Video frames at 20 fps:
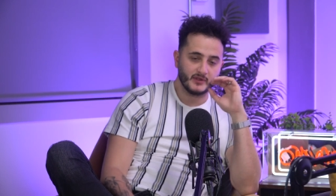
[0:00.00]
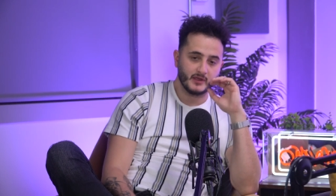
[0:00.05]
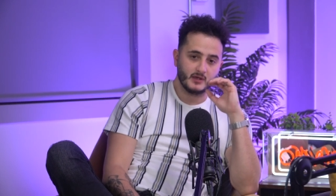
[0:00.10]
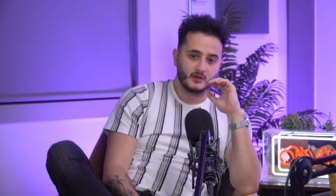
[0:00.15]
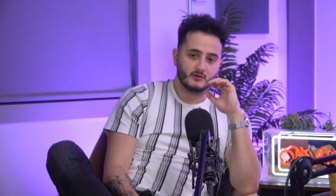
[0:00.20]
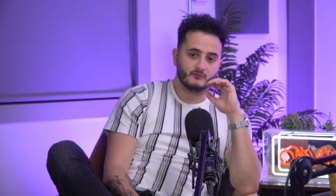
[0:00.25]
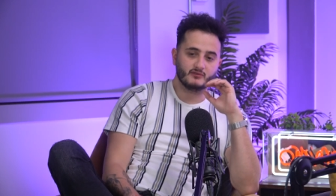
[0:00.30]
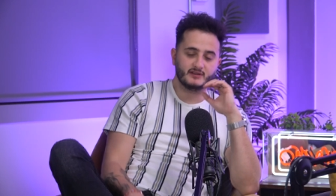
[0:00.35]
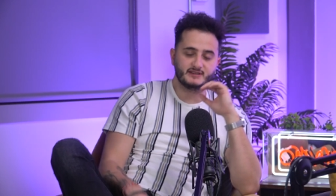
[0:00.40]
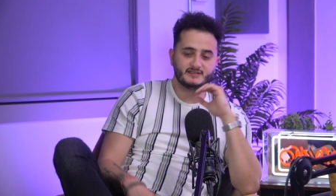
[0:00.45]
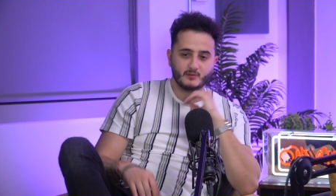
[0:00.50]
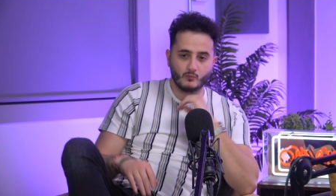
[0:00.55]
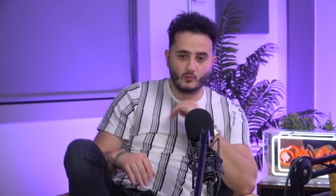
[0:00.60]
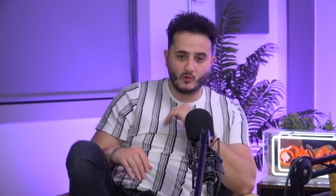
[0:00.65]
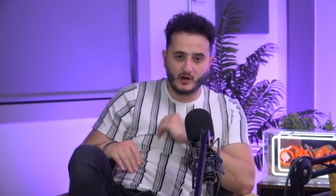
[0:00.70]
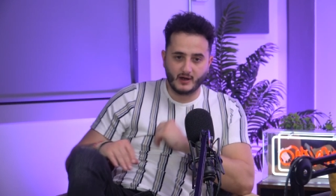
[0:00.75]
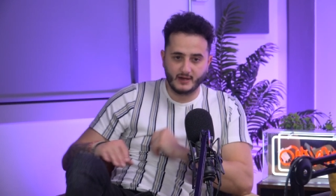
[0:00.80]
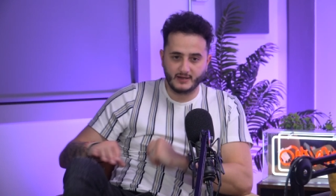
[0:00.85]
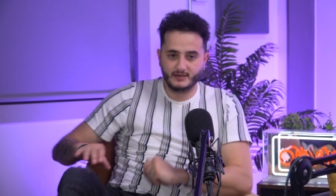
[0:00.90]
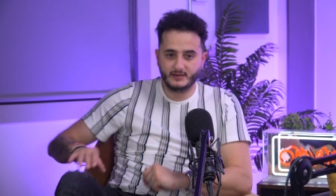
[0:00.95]
Mm. Reason
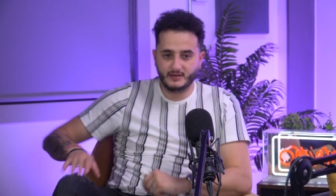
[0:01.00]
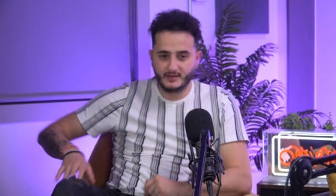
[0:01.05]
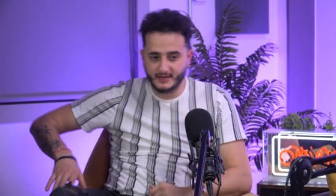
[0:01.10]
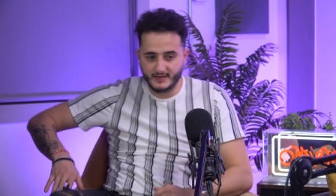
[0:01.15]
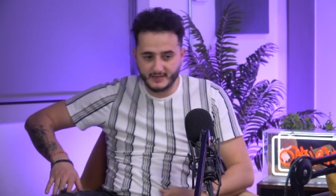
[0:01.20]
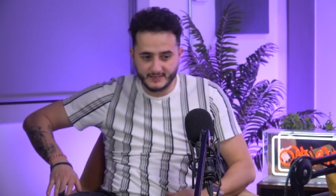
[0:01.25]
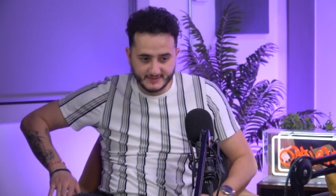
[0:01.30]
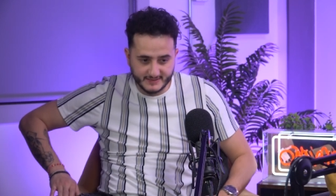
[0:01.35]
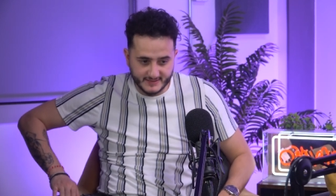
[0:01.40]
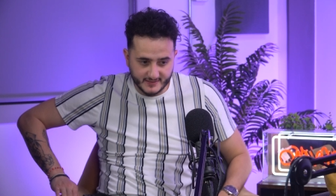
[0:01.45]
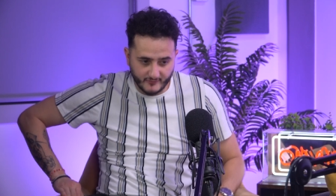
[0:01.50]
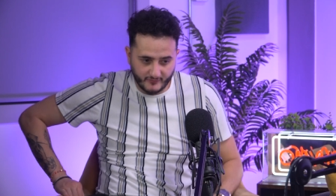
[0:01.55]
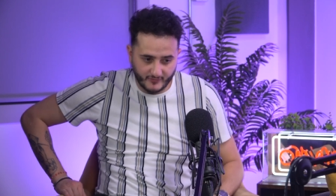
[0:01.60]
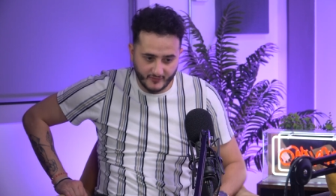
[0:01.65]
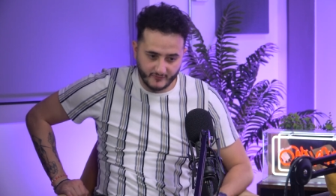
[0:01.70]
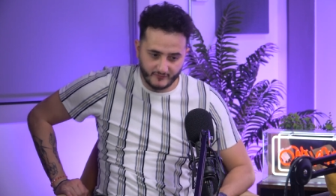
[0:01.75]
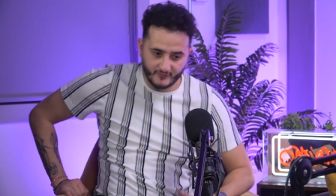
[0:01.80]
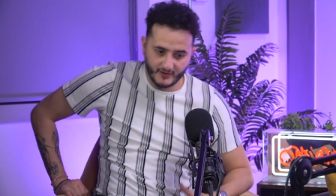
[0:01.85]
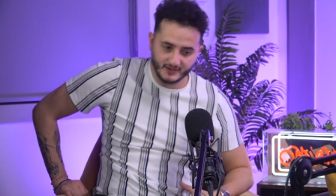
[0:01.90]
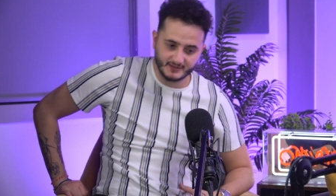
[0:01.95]
why is
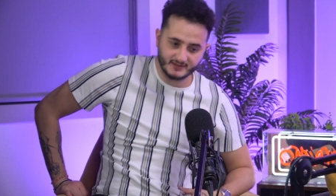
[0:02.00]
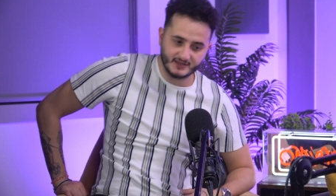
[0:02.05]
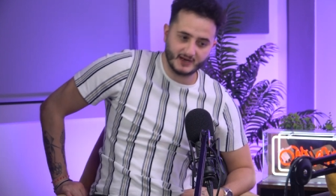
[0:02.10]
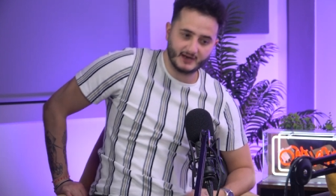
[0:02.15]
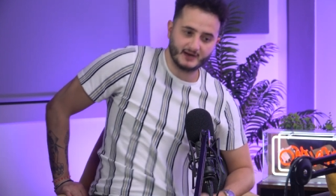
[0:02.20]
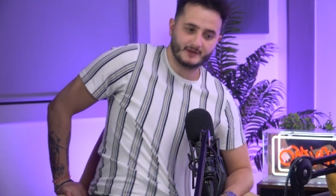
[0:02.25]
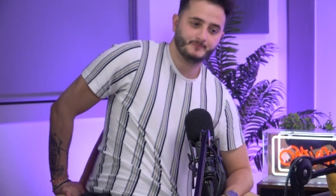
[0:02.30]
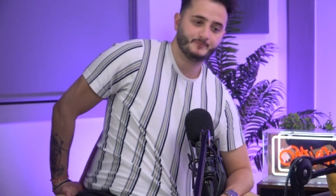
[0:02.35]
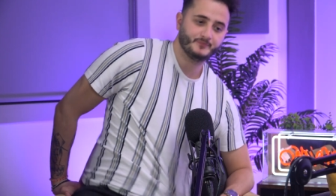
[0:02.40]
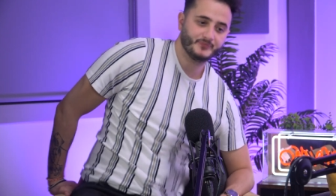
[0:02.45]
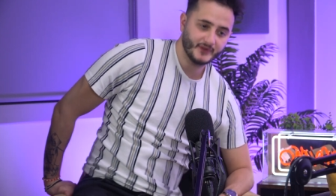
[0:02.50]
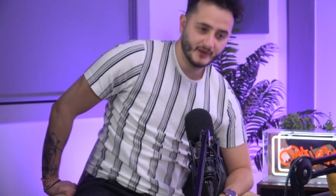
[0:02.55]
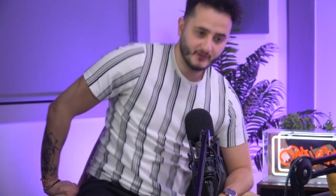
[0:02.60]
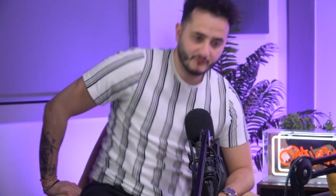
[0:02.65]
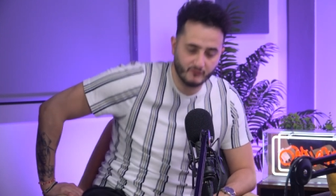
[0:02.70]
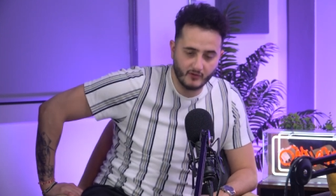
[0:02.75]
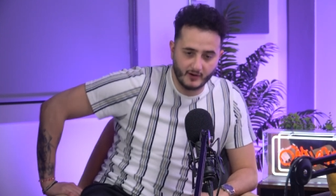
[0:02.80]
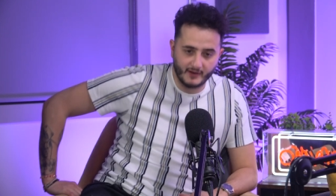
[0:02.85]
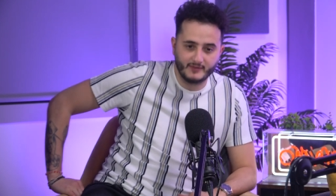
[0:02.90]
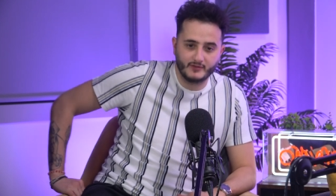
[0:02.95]
for the fact that
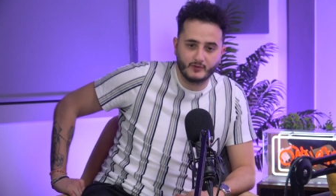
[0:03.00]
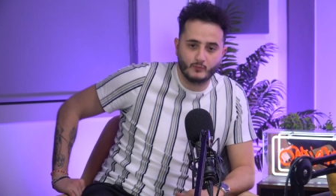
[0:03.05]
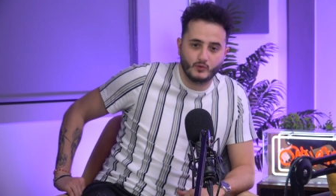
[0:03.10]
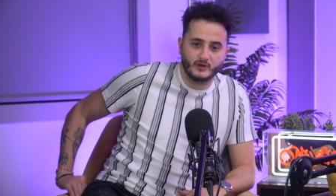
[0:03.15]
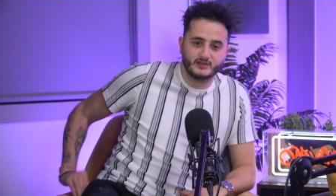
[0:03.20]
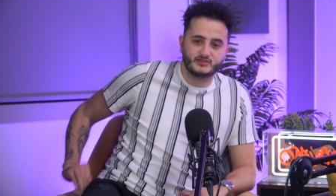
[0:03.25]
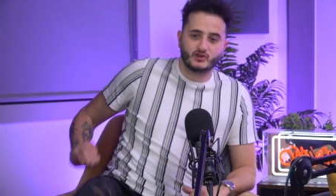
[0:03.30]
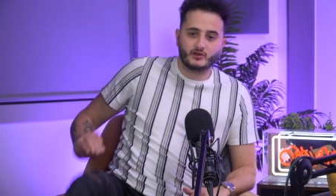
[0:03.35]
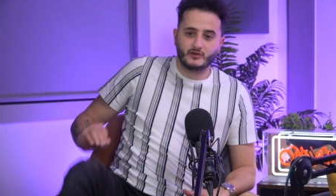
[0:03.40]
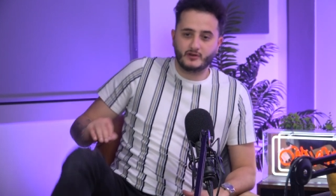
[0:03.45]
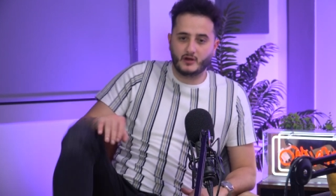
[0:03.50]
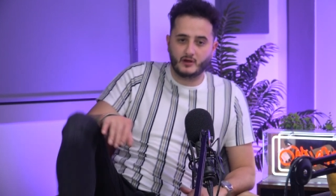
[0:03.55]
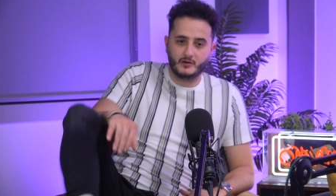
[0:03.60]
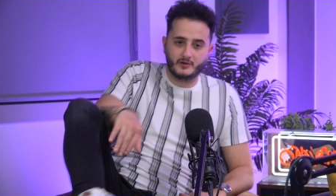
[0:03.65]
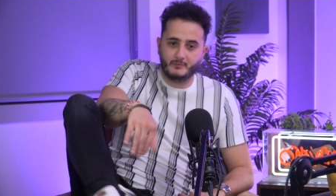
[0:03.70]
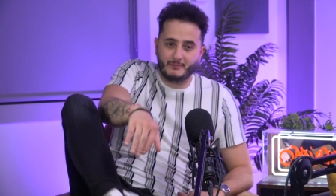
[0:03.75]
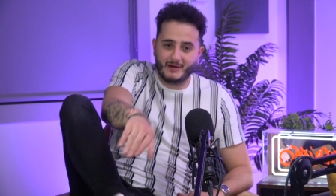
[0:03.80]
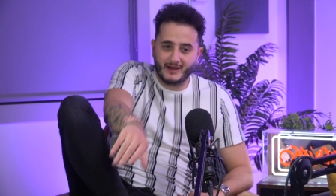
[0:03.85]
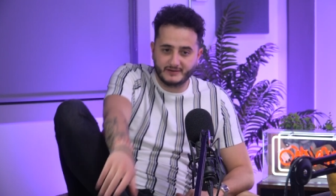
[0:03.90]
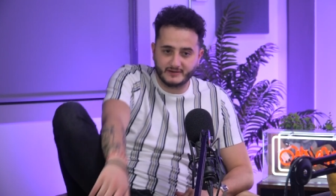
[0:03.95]
right, the witch hunt
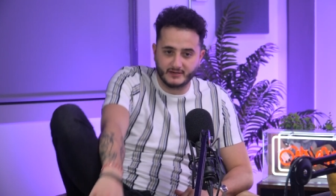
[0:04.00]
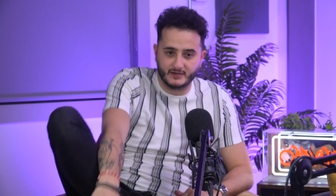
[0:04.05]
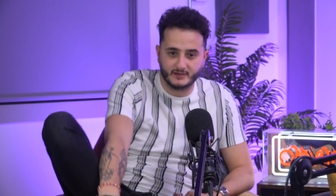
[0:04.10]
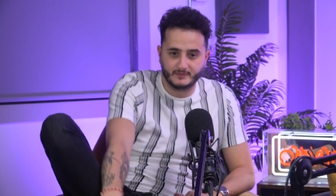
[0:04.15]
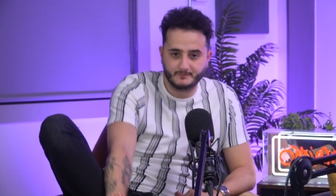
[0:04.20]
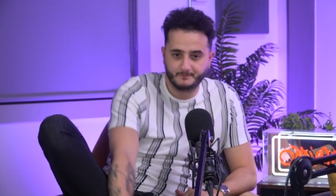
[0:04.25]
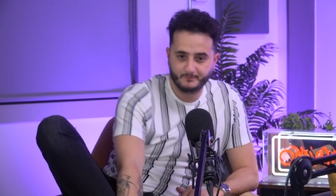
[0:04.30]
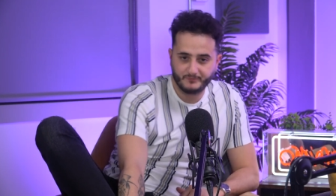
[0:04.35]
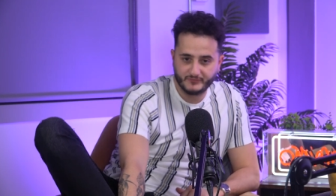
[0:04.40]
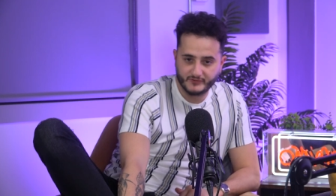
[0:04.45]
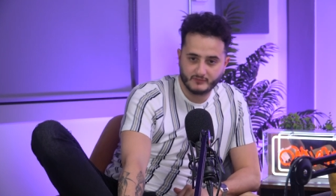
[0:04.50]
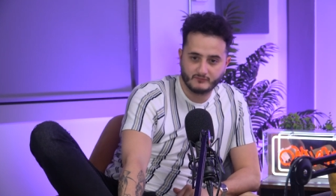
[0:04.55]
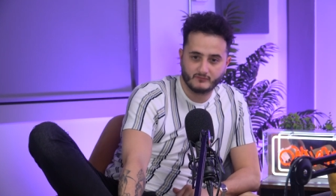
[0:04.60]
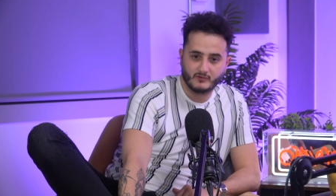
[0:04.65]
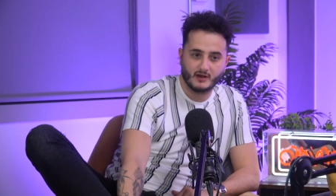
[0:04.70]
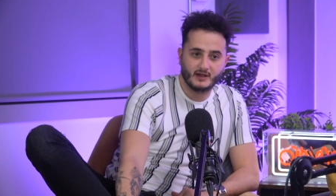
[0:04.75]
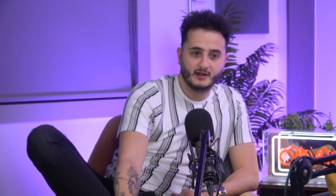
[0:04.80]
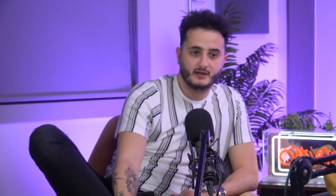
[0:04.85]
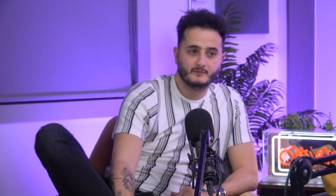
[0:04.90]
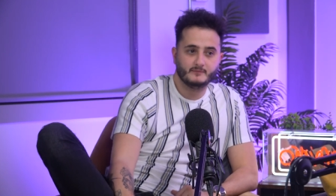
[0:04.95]
on Amanda,
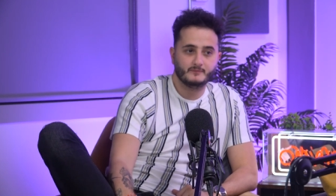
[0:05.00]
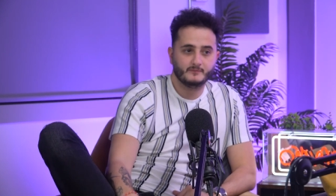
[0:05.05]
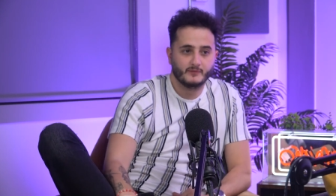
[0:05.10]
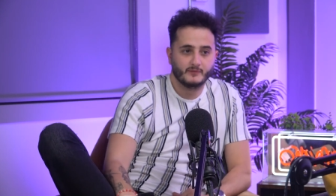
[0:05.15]
right,